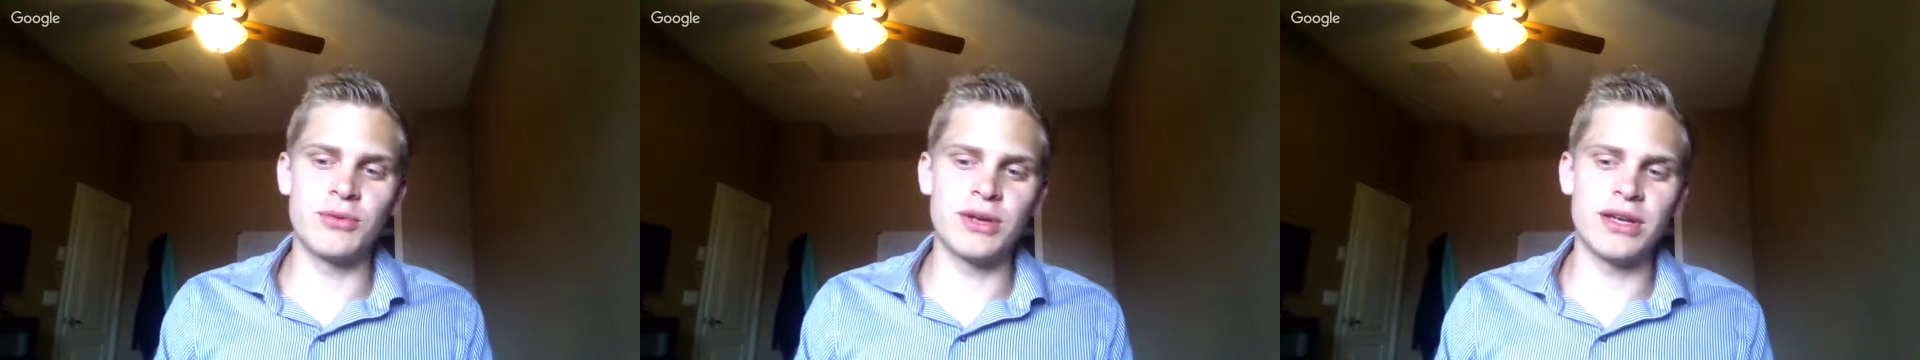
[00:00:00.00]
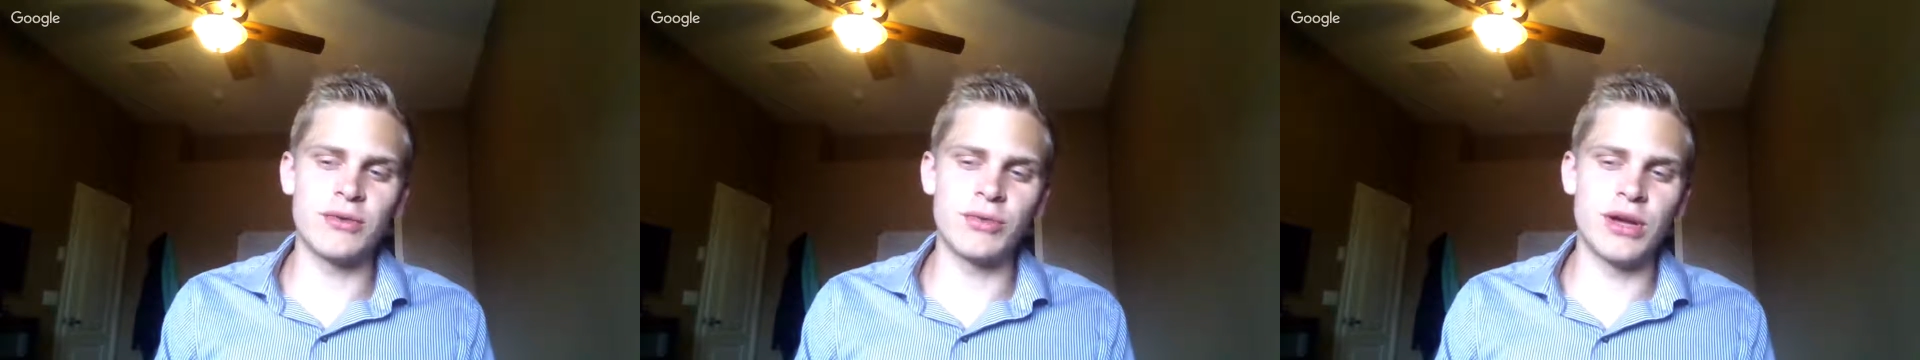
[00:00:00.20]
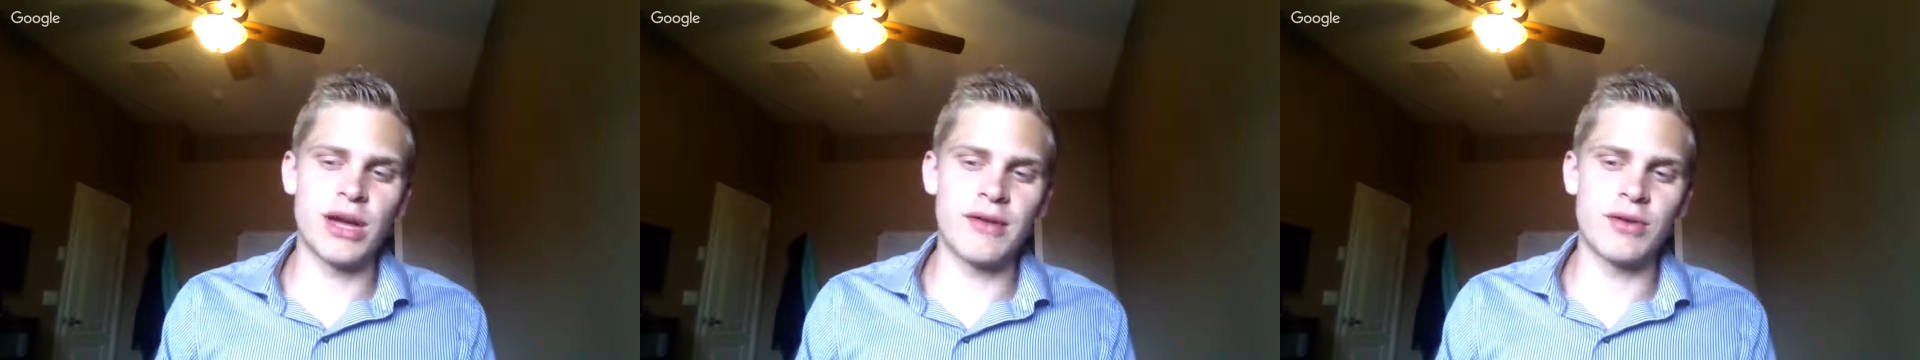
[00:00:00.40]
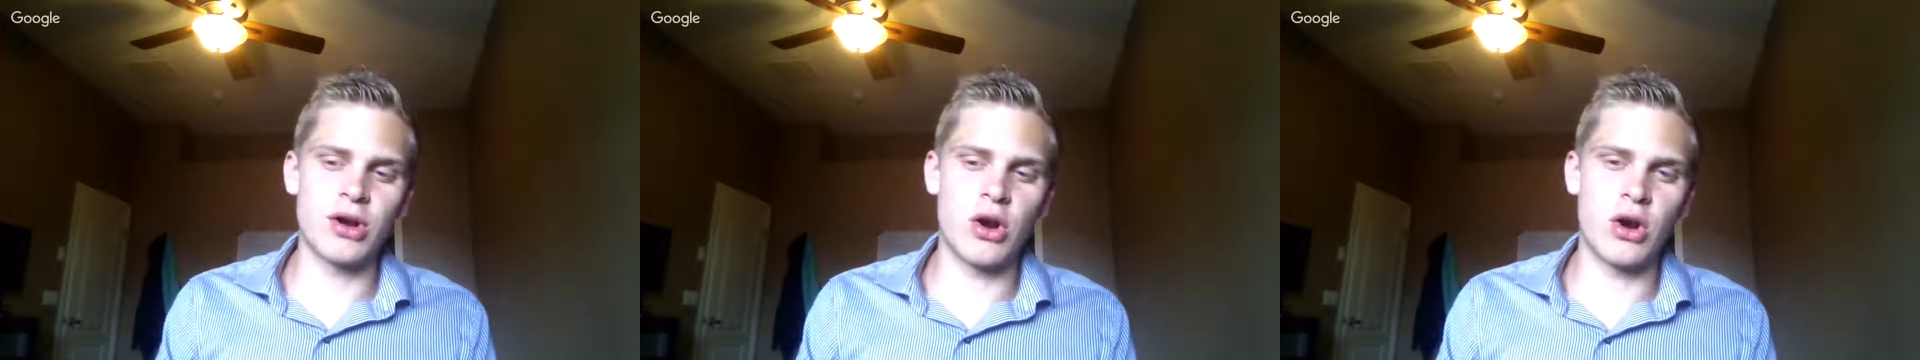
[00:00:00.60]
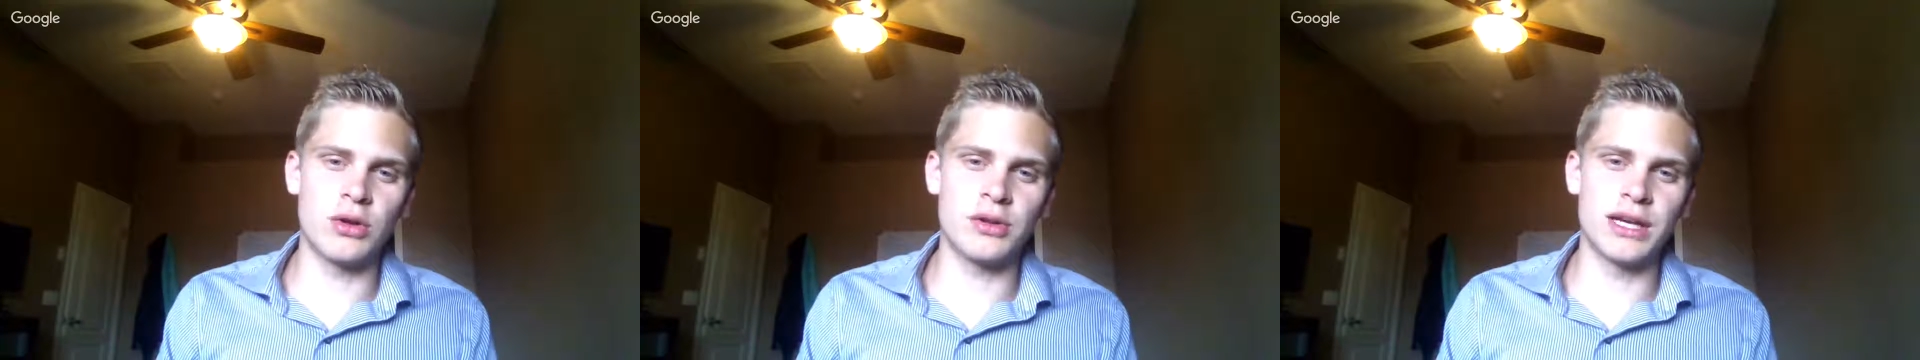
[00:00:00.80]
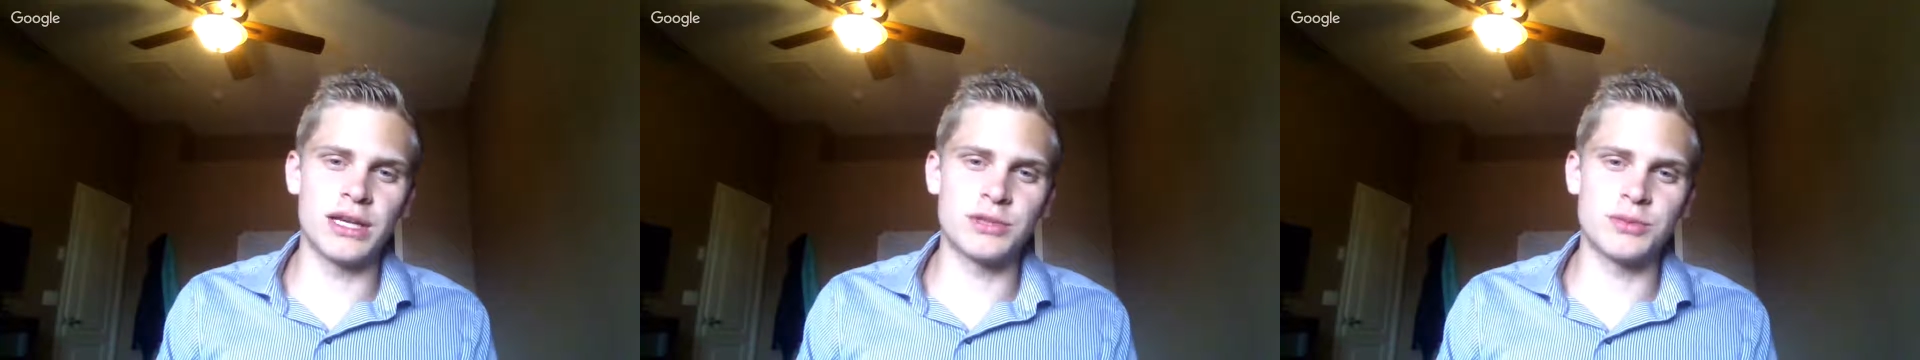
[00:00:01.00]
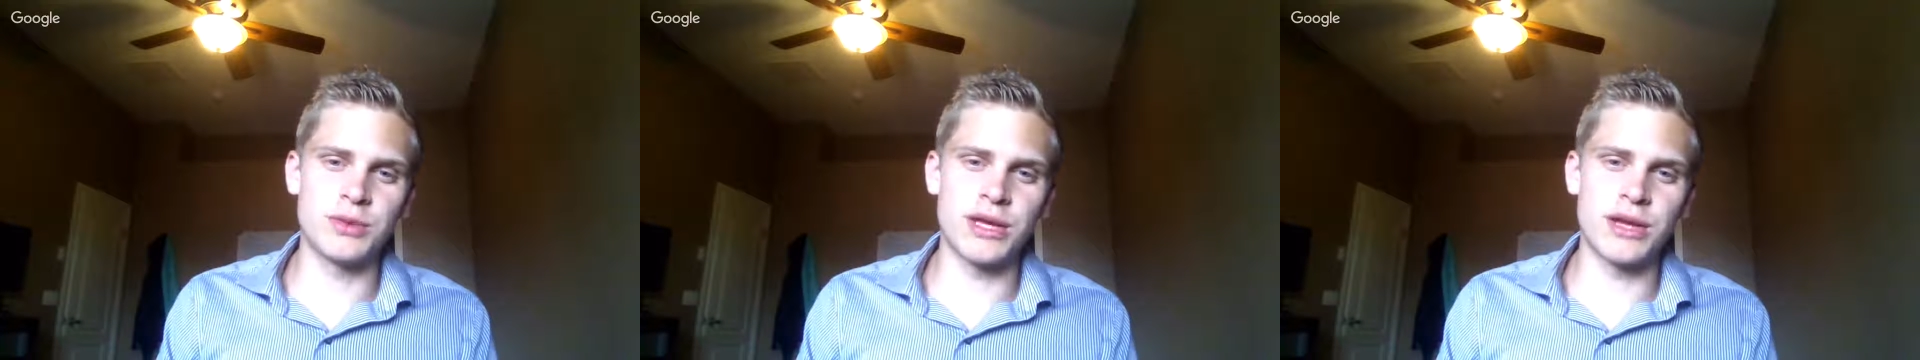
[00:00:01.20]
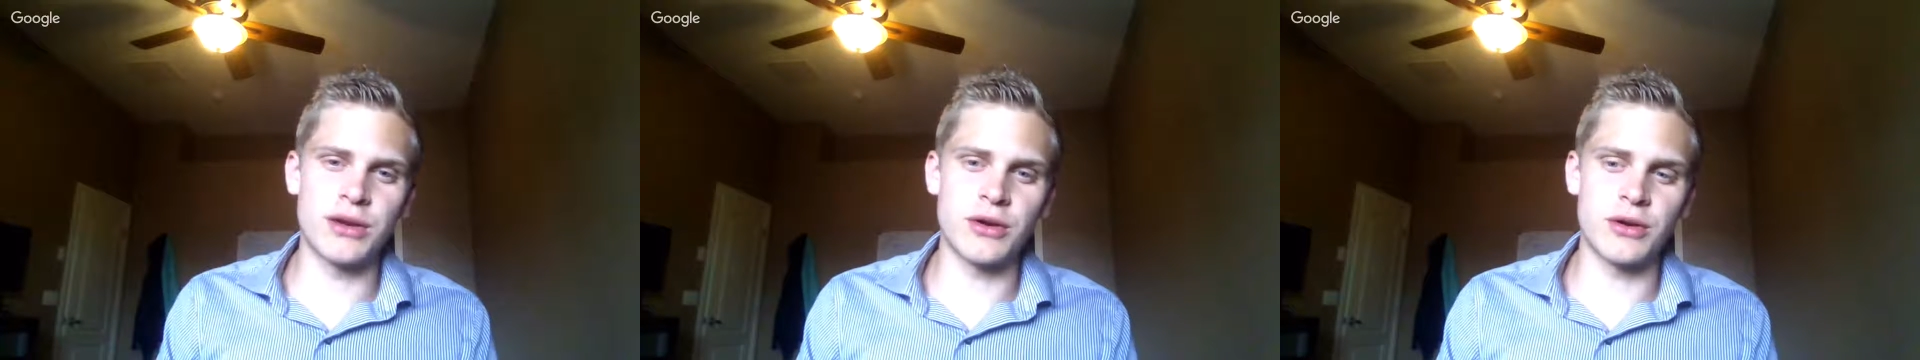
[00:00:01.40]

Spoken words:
we have a call next week,